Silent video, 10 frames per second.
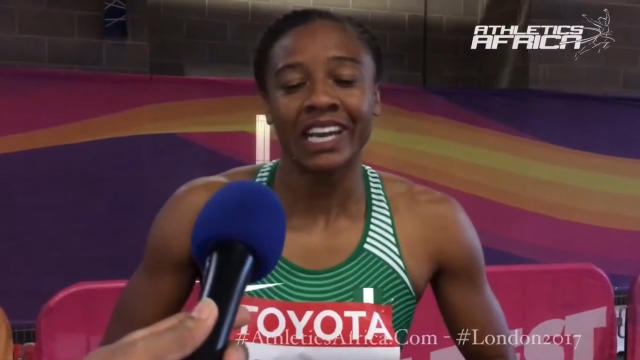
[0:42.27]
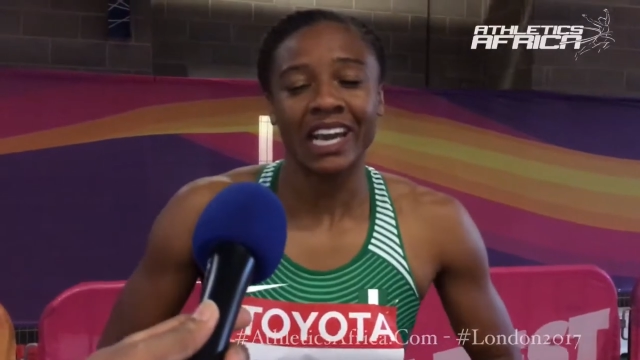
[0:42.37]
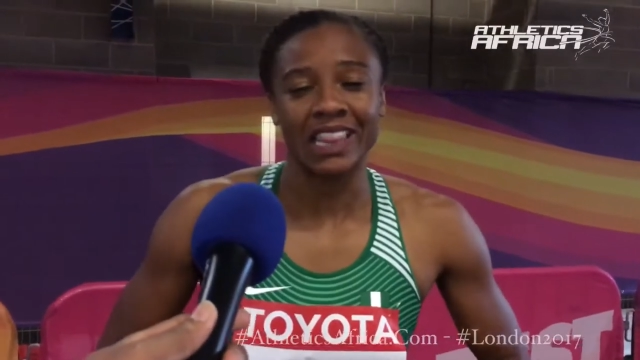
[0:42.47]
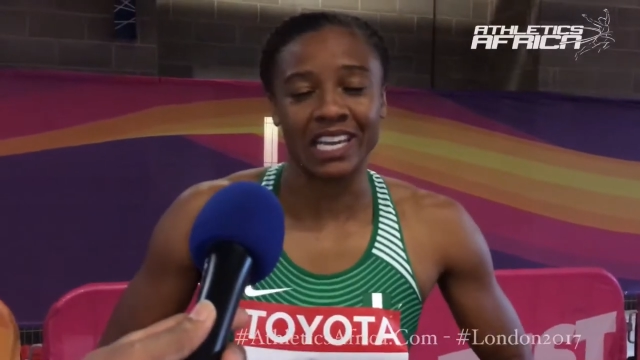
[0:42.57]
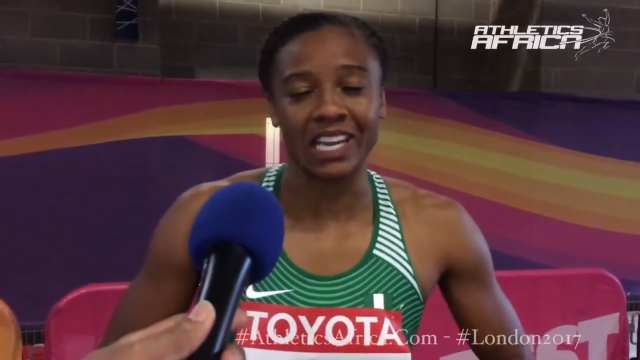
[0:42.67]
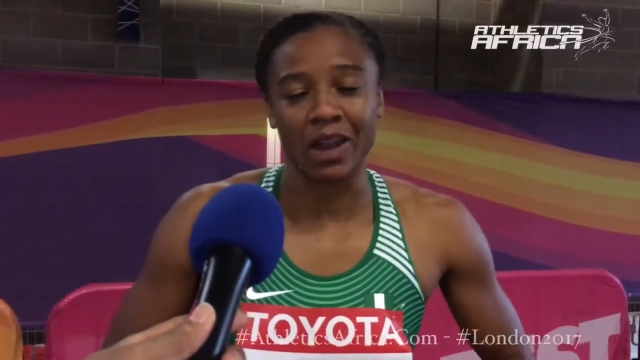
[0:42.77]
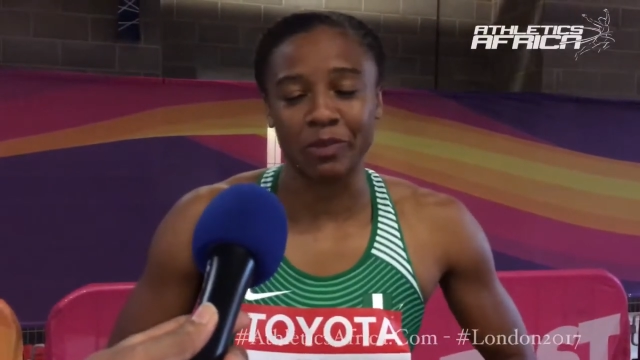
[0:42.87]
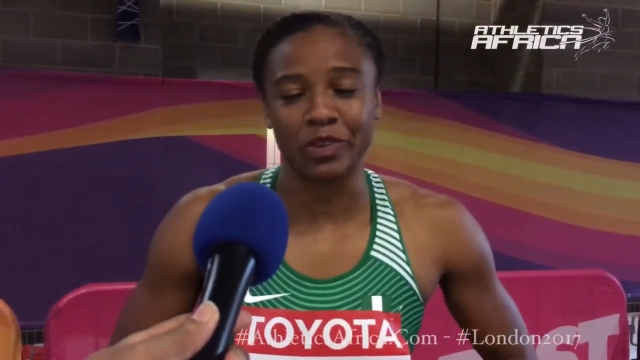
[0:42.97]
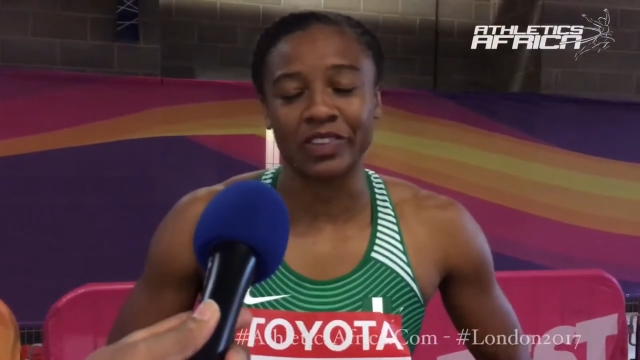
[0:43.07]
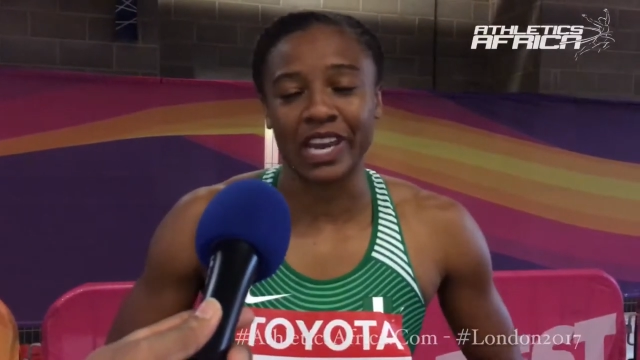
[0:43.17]
and then
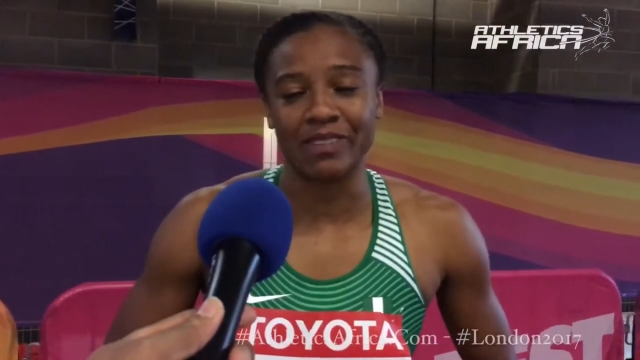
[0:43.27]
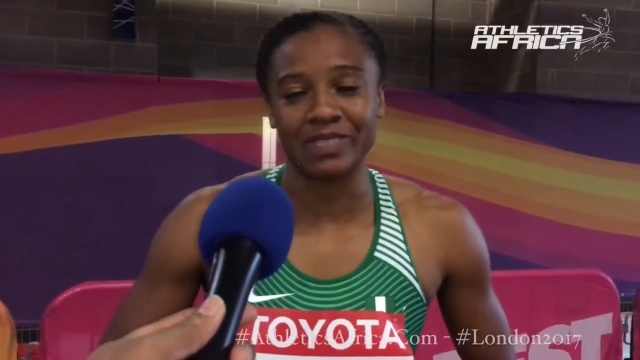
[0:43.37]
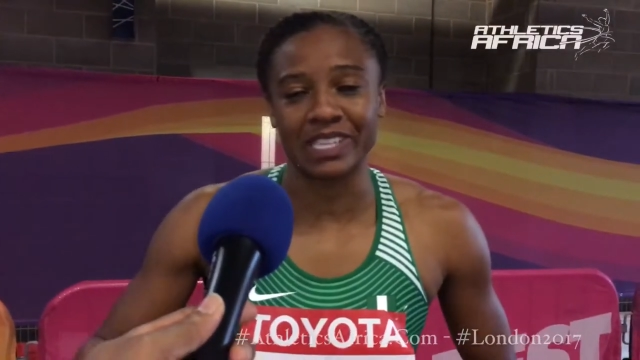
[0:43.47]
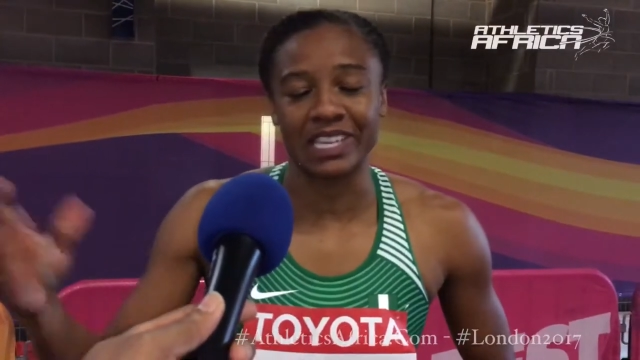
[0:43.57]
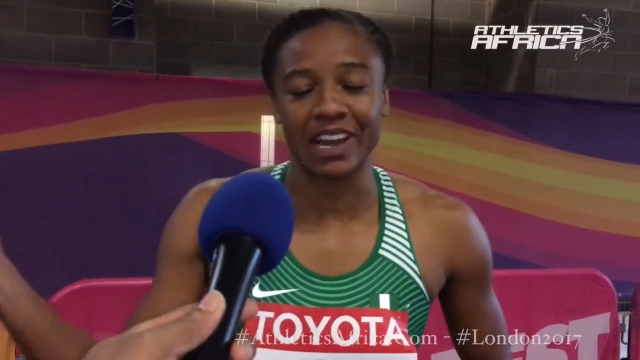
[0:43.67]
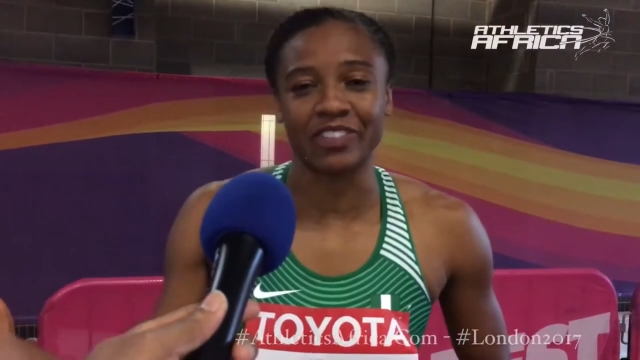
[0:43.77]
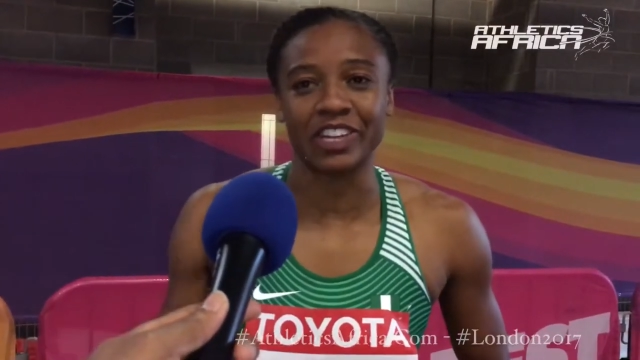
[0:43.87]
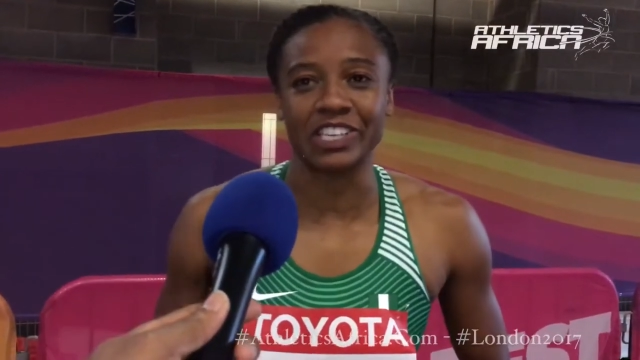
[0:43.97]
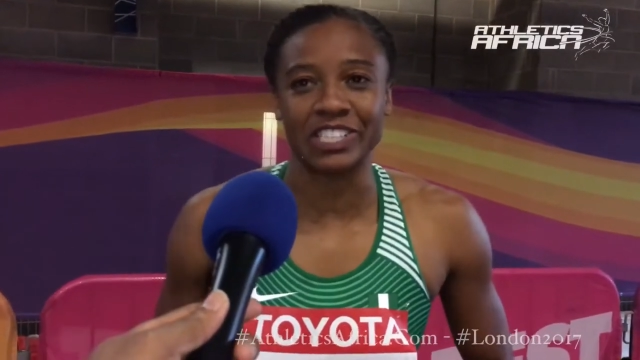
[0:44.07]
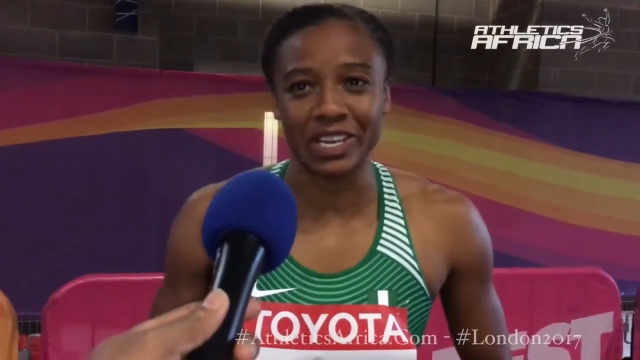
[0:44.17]
Commonwealth Games and then
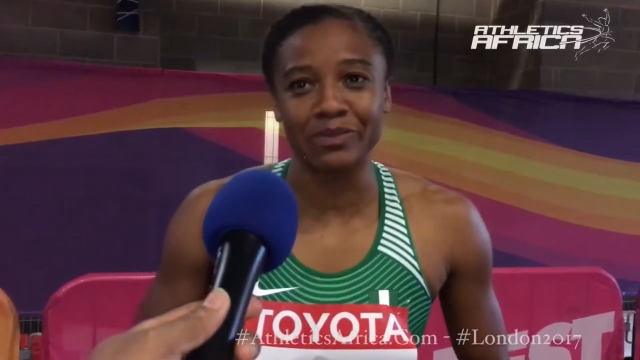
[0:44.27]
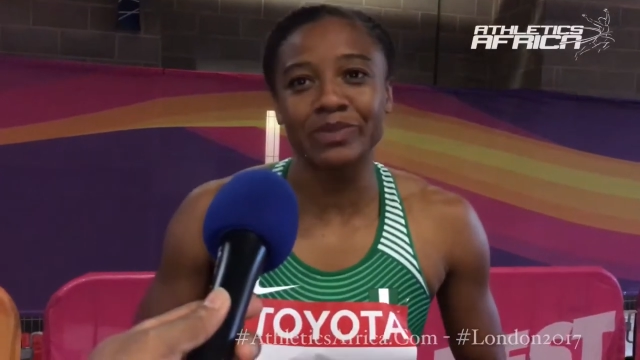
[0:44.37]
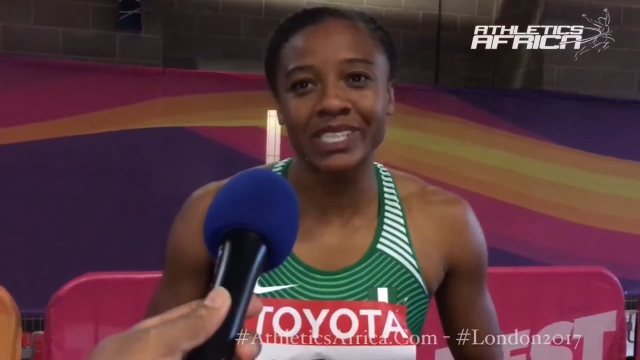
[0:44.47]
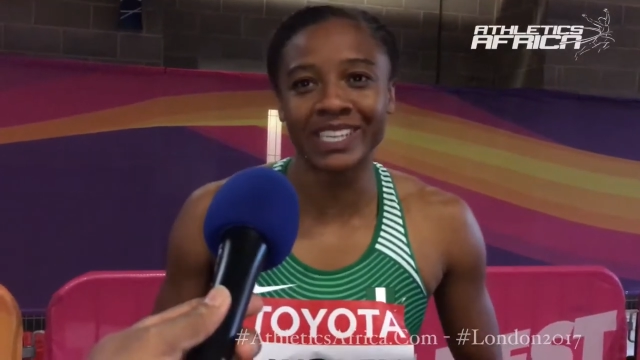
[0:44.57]
African Champs.